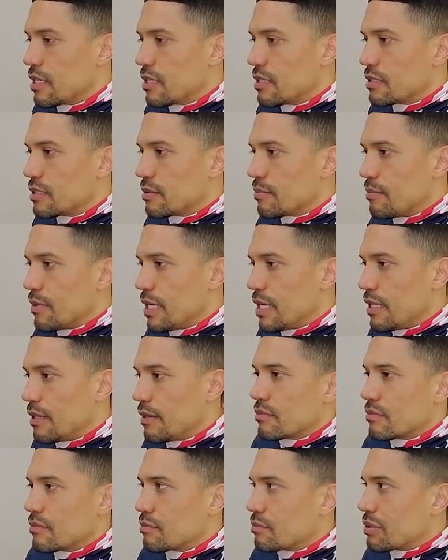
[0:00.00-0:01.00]

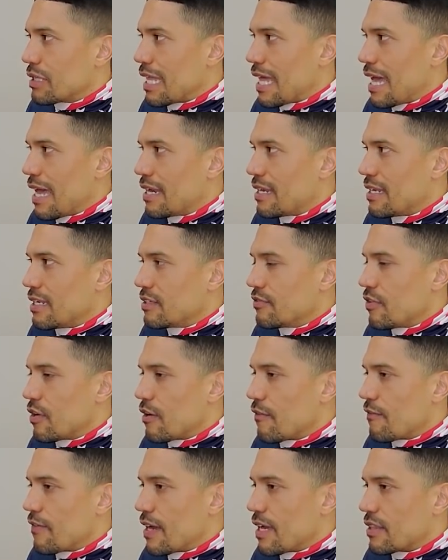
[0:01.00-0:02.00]
Submit. Plaid is
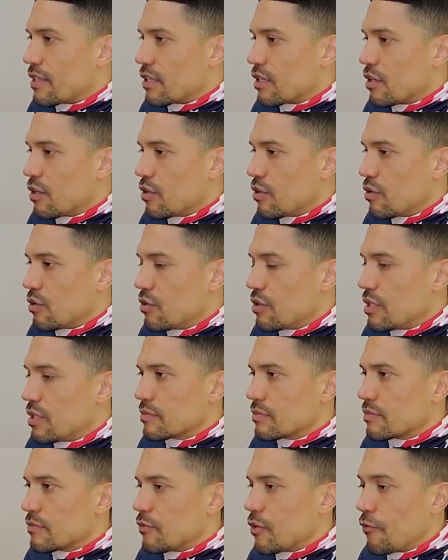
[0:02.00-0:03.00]
verifying the code.
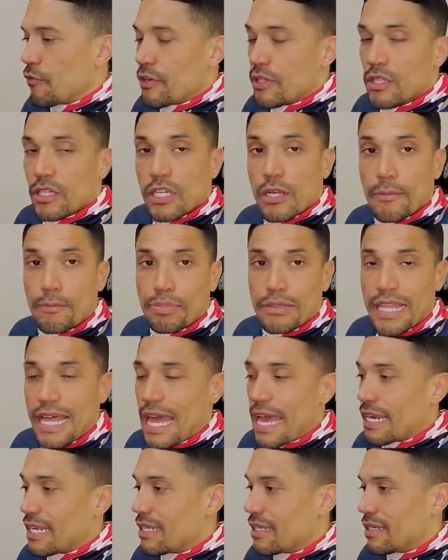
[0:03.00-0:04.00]
Feel free to look up
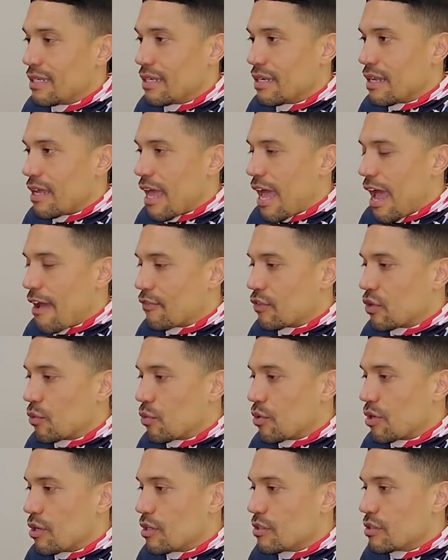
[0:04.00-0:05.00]
Plaid
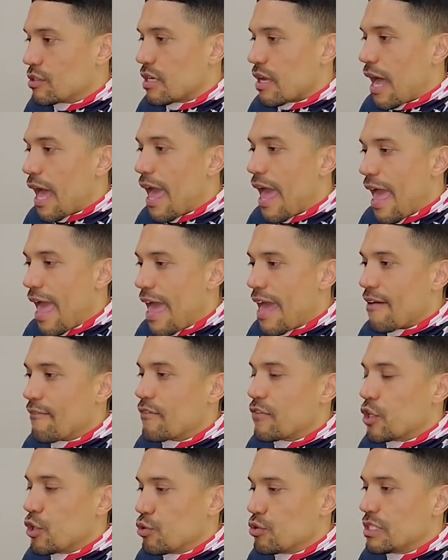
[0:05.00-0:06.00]
afterwards. I
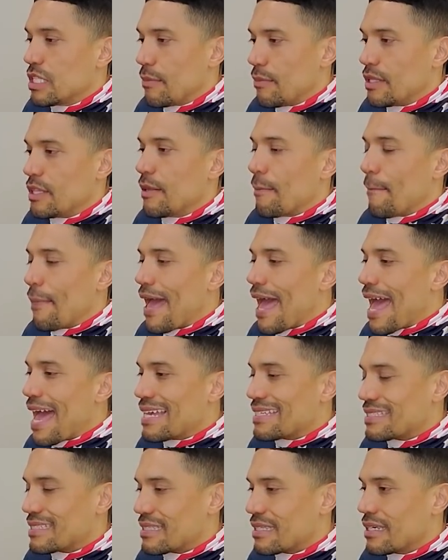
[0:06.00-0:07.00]
have used them in the
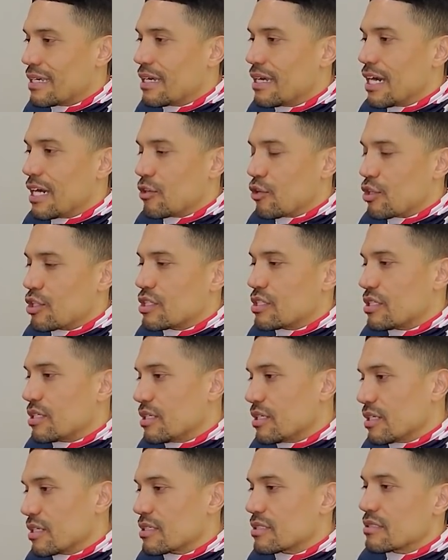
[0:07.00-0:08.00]
past in order
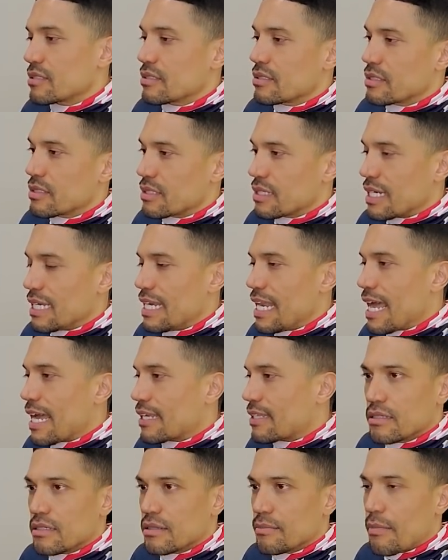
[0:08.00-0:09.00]
to
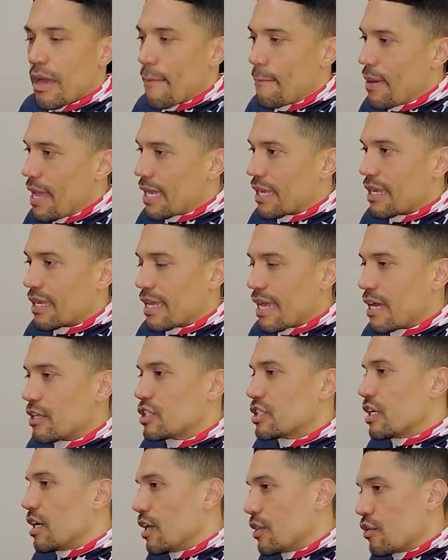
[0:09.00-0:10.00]
connect my bank account
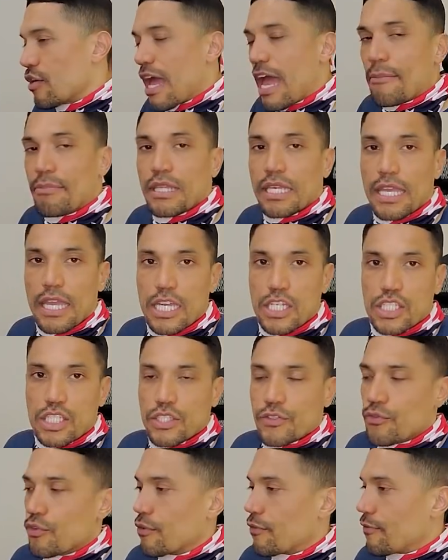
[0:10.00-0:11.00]
to other applications
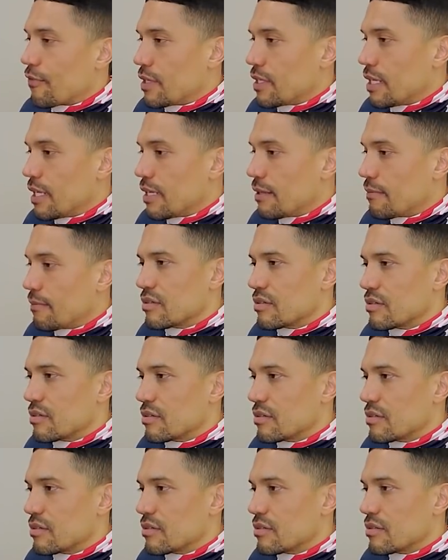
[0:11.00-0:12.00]
for funding.
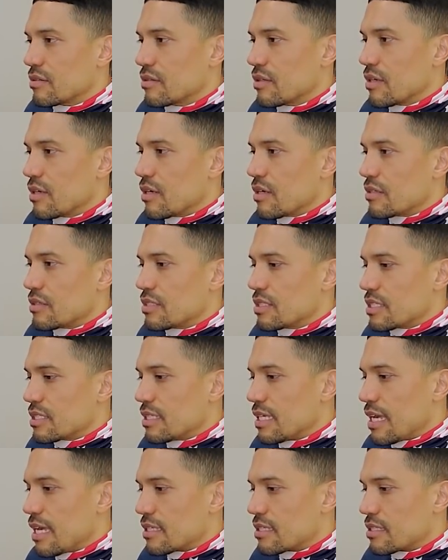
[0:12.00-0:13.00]

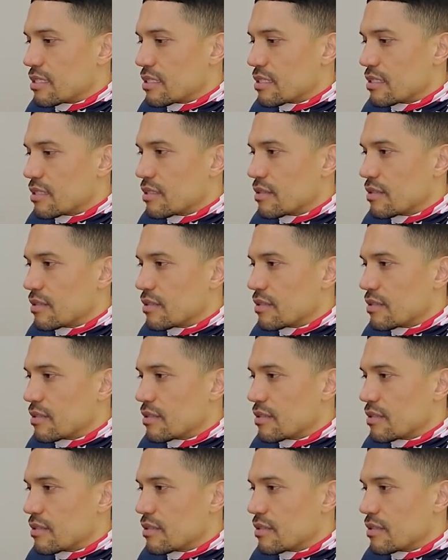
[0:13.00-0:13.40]
Success.